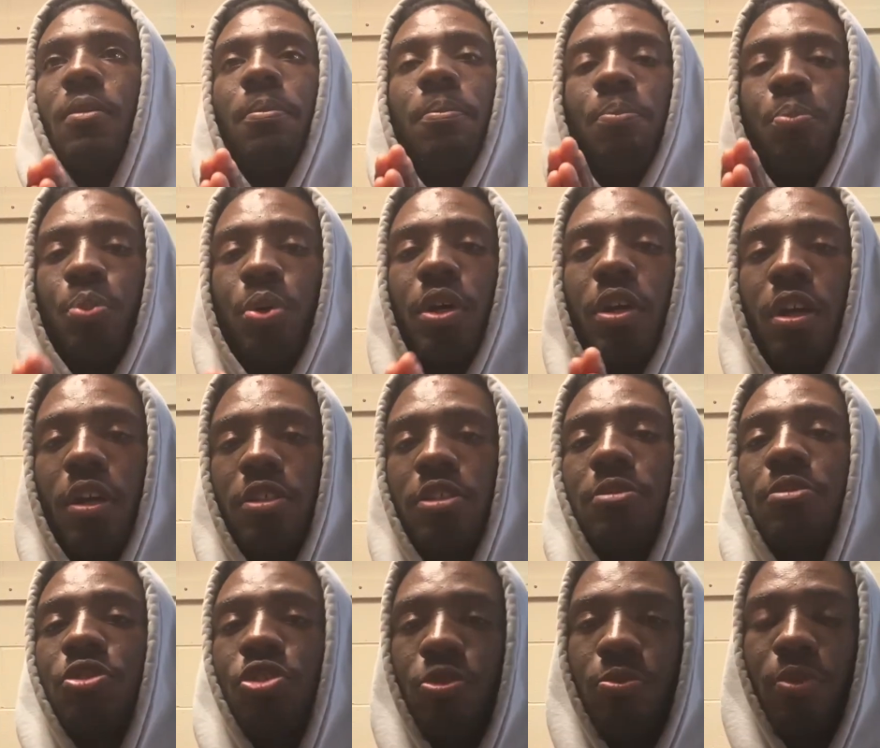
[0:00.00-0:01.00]
put on
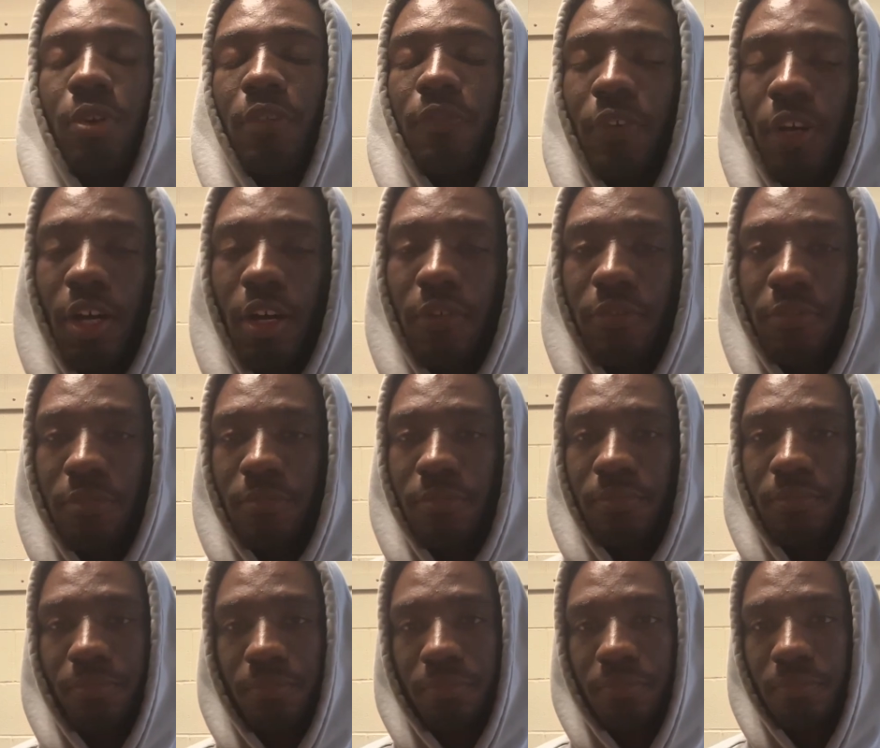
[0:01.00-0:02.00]
some 2.5s.
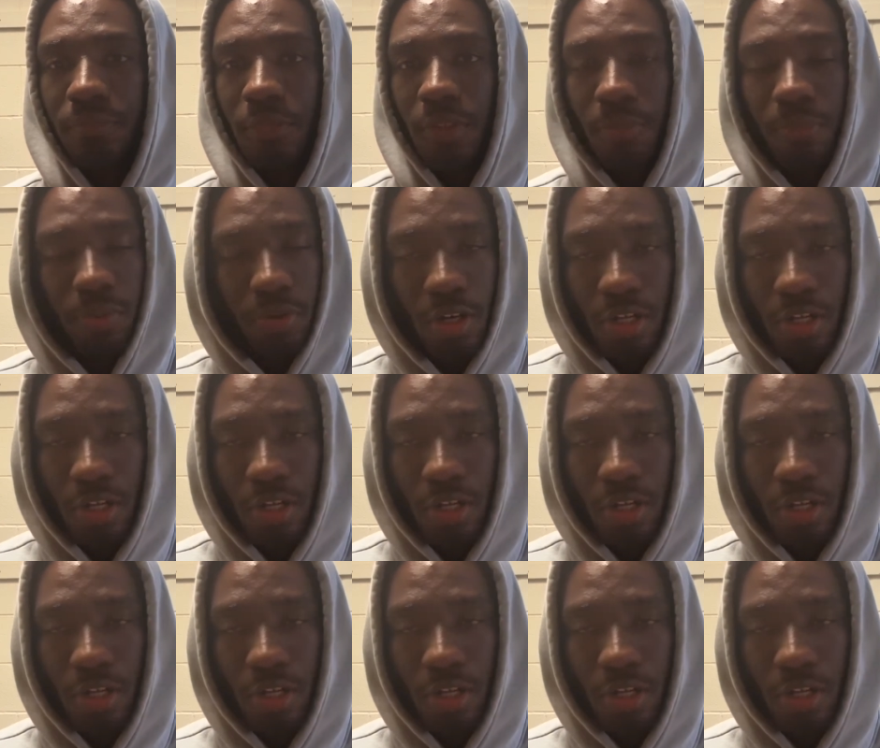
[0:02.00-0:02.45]
Put